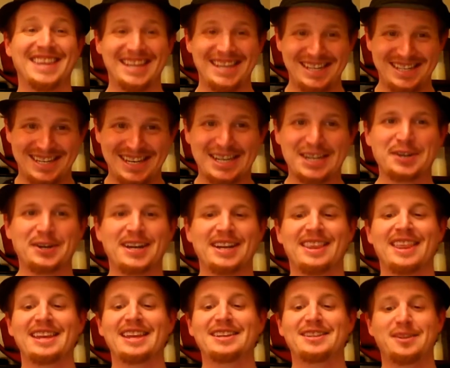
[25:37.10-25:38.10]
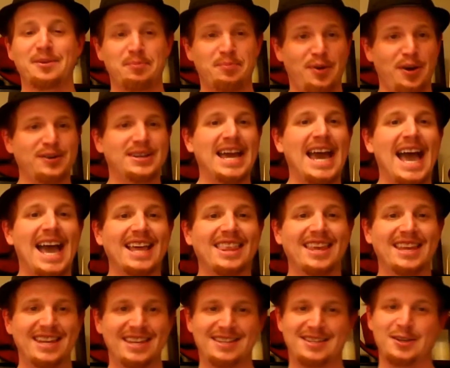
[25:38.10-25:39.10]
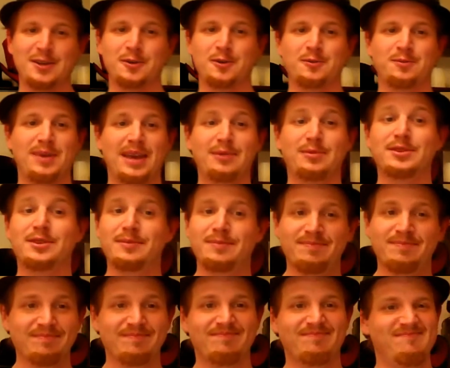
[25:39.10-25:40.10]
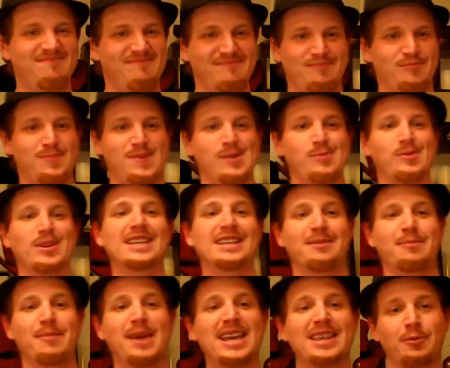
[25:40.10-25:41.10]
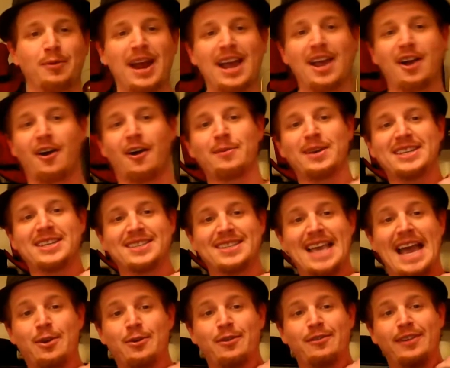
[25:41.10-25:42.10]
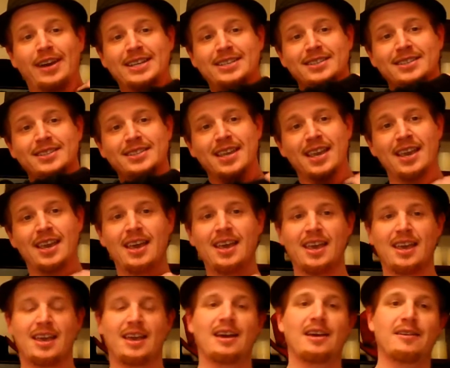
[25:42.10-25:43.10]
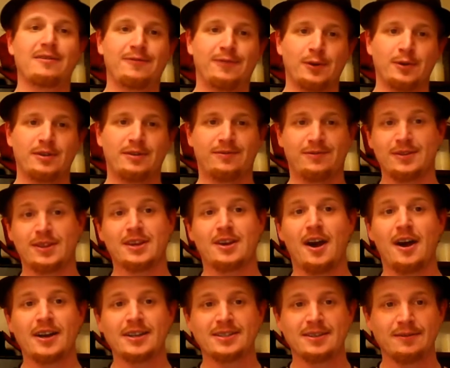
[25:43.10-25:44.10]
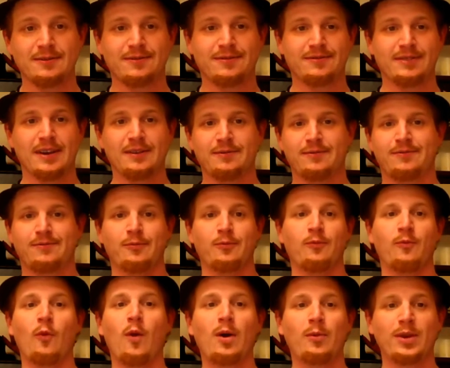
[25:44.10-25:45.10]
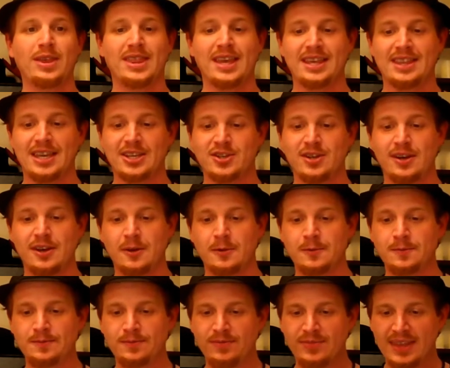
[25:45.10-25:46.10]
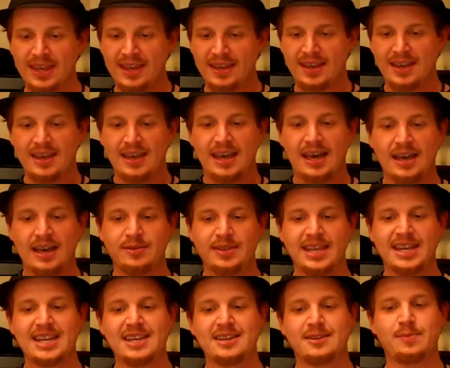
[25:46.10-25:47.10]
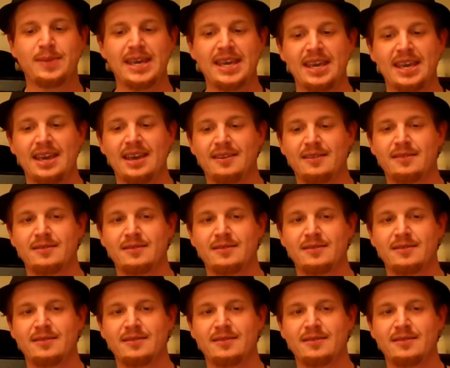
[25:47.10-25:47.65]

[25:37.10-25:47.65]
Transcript: they need to do it. They need to protag. They need to be able to be willing to make the right call, make sacrifices uh, for for the cause of of what we think they should do. Um, they need to be